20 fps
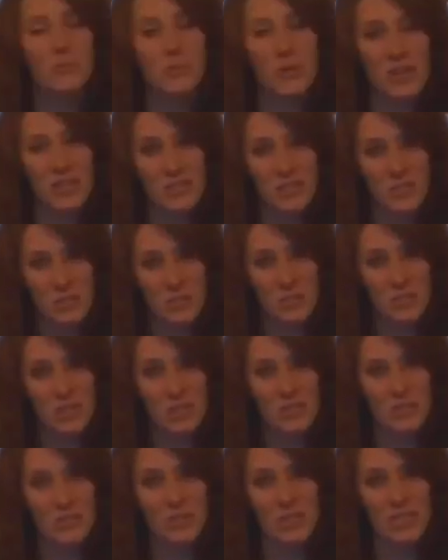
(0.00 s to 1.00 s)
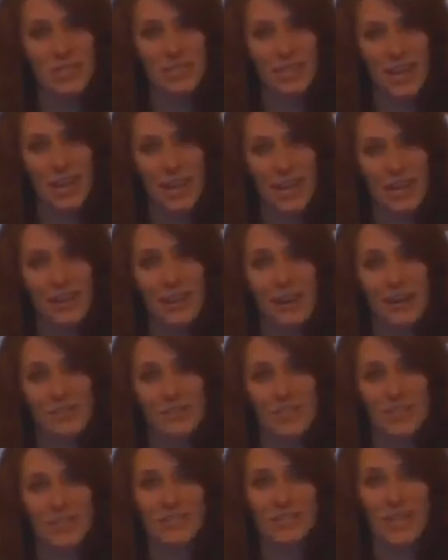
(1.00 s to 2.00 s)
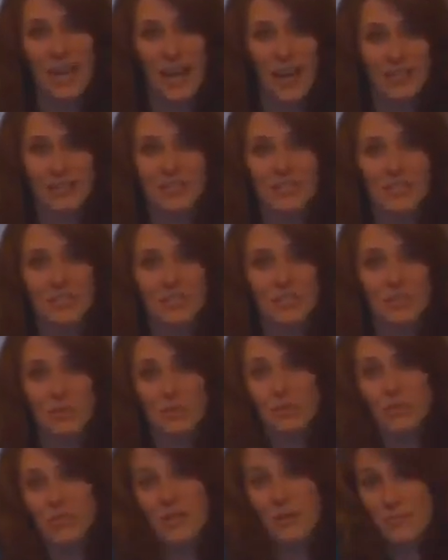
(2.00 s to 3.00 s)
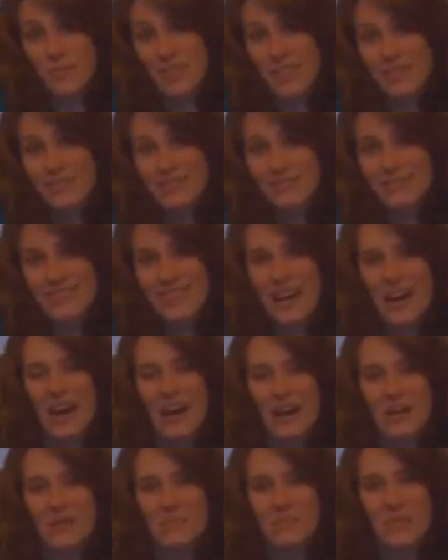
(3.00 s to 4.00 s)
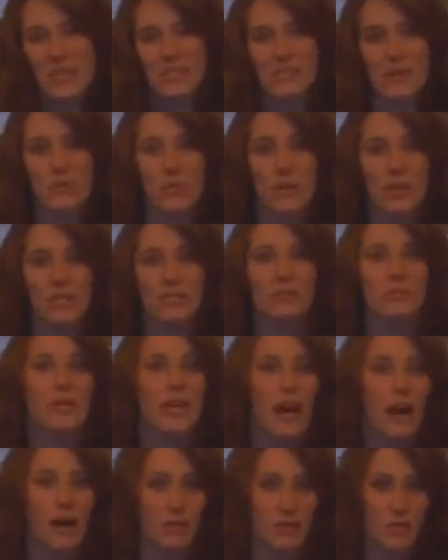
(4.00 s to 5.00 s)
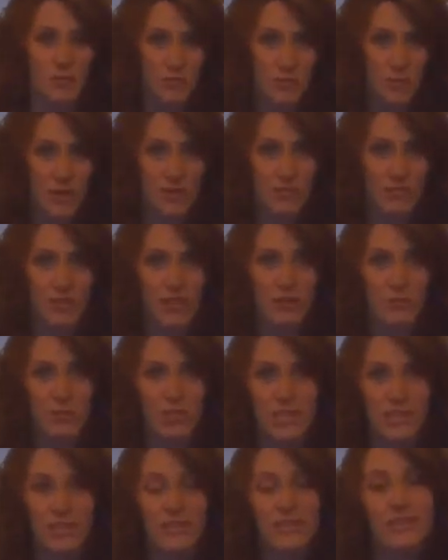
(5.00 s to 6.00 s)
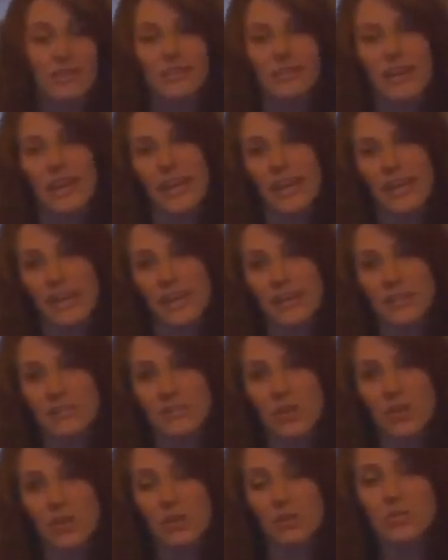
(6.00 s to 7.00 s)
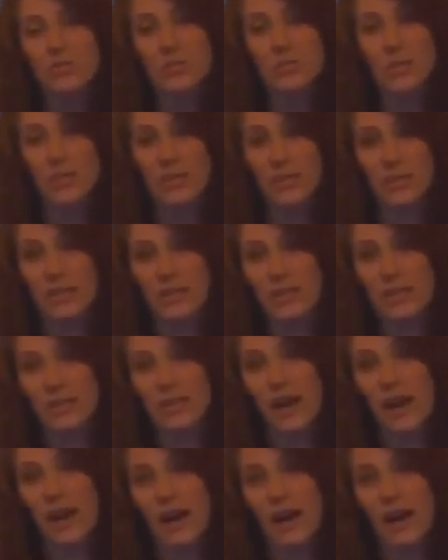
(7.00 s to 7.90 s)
Long story short, I obviously had to do something um, because I wanted to be healthy for my family. And ultimately,